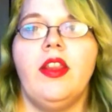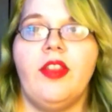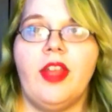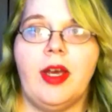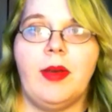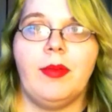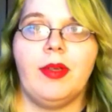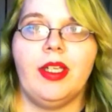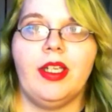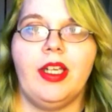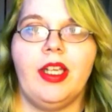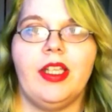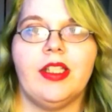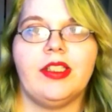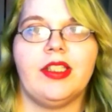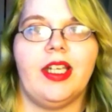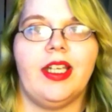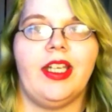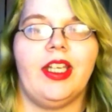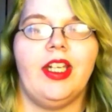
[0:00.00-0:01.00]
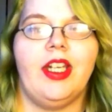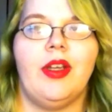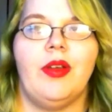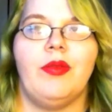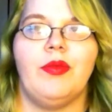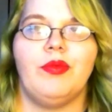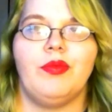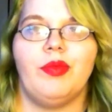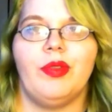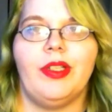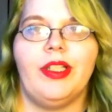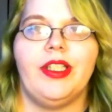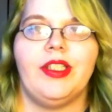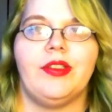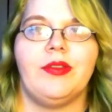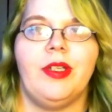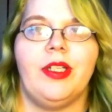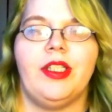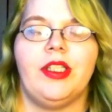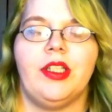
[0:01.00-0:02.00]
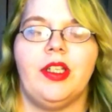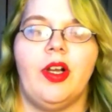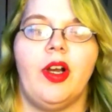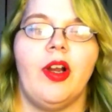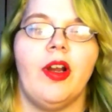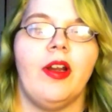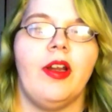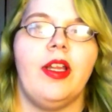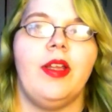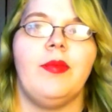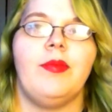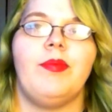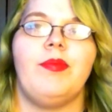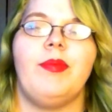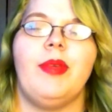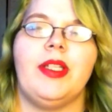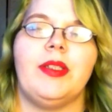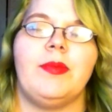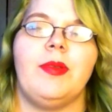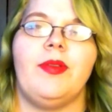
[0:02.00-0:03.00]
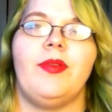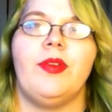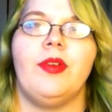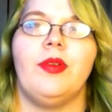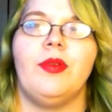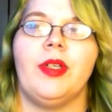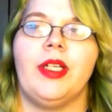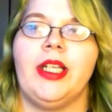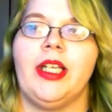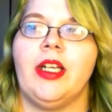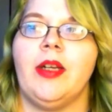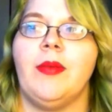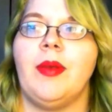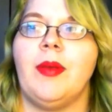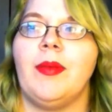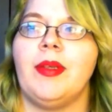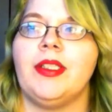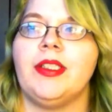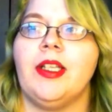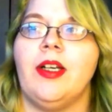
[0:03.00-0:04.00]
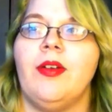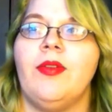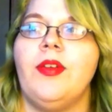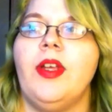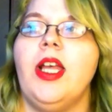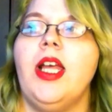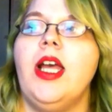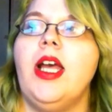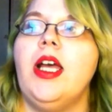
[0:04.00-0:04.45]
That one is, like, you know, really straight to the heart. It makes me feel really good about myself.